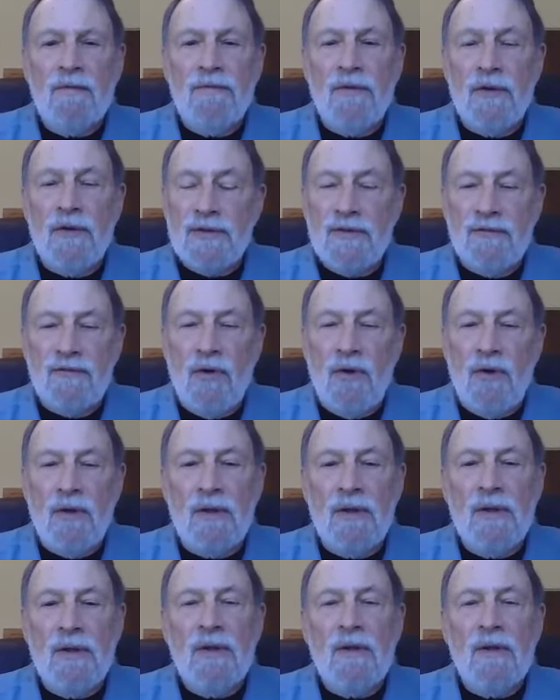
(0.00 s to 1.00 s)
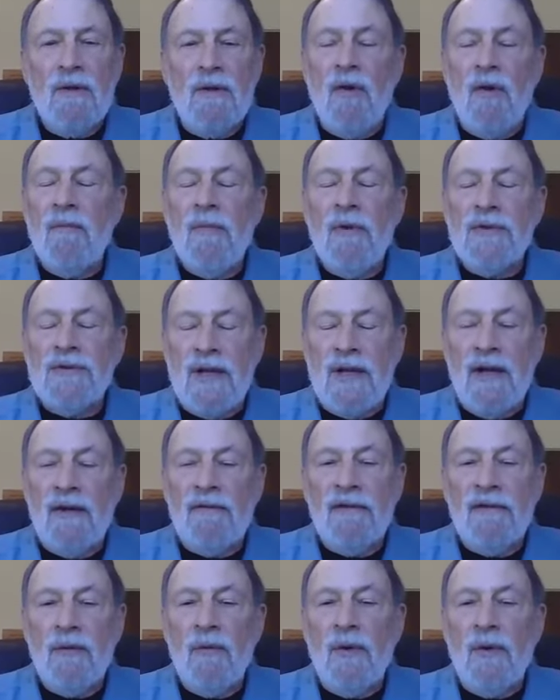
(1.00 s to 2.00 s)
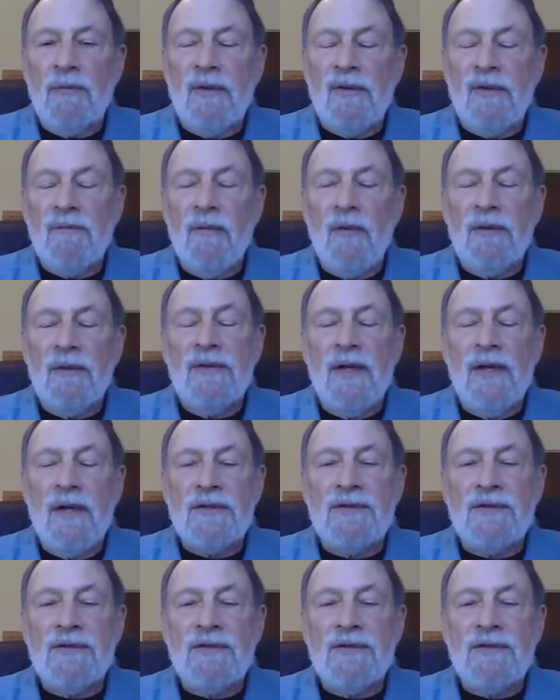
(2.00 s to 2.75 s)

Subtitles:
First of all, almost everyone with mold